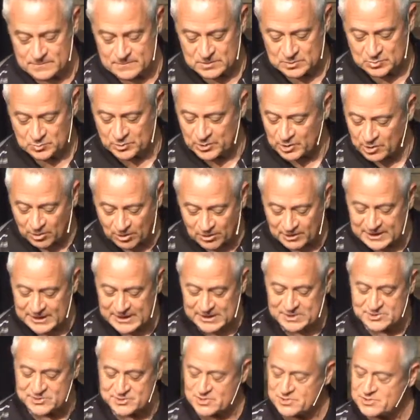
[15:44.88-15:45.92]
What all
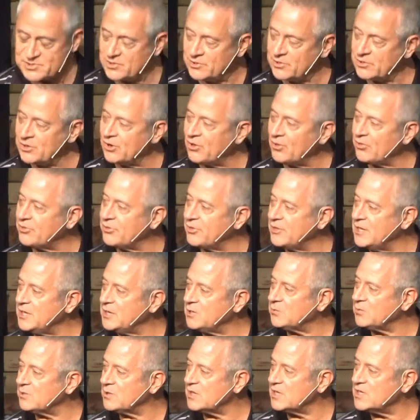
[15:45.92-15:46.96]
hinges on an
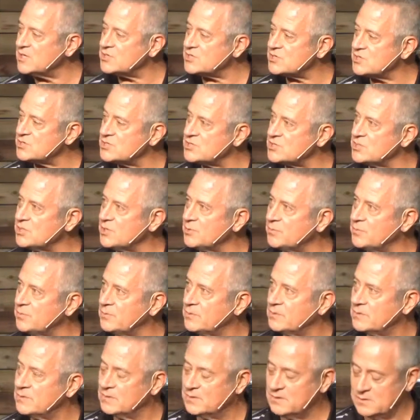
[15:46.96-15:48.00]
authentic relationship
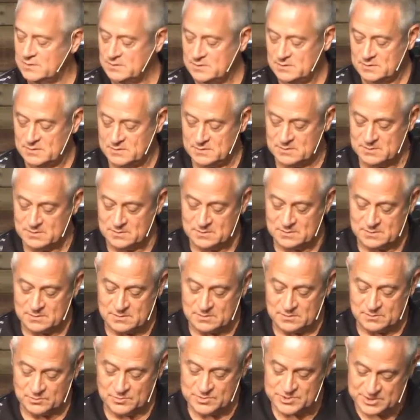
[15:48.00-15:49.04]

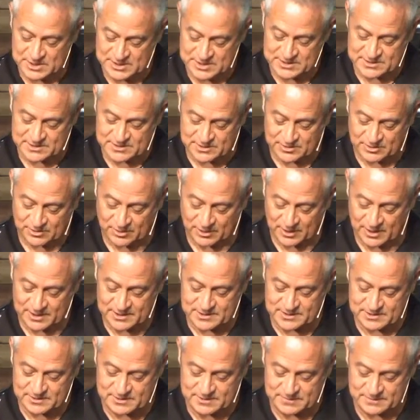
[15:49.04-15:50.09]
with Jesus
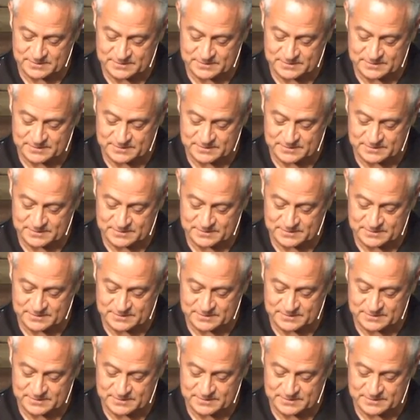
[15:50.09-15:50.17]
Christ.